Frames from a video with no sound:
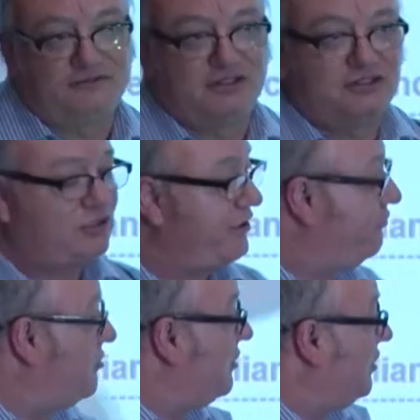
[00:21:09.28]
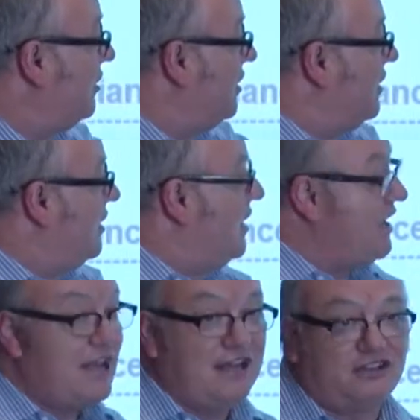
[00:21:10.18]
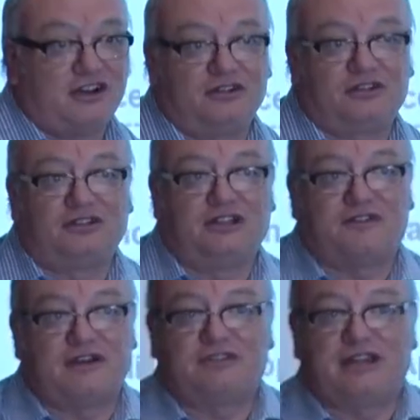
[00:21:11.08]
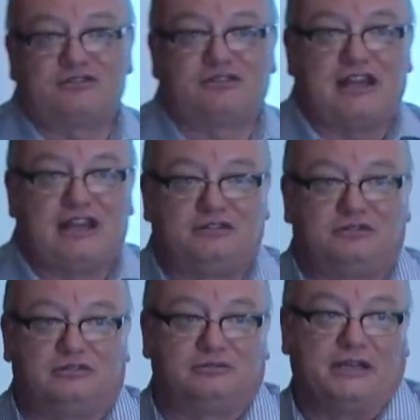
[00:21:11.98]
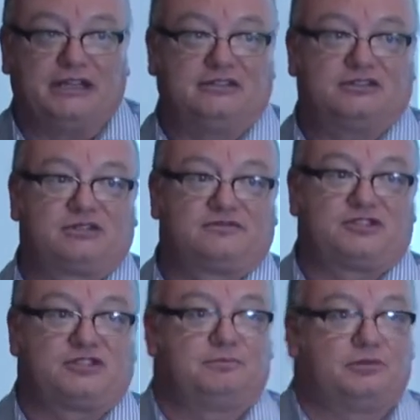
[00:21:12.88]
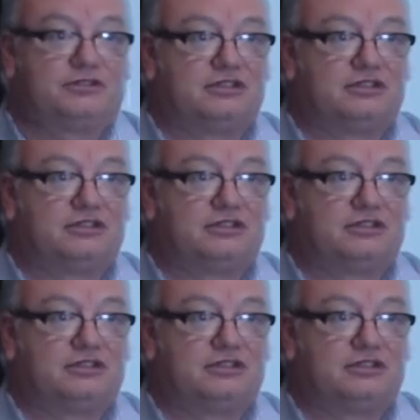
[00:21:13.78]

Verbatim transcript: for the software, and 135,000 annual maintenance for support.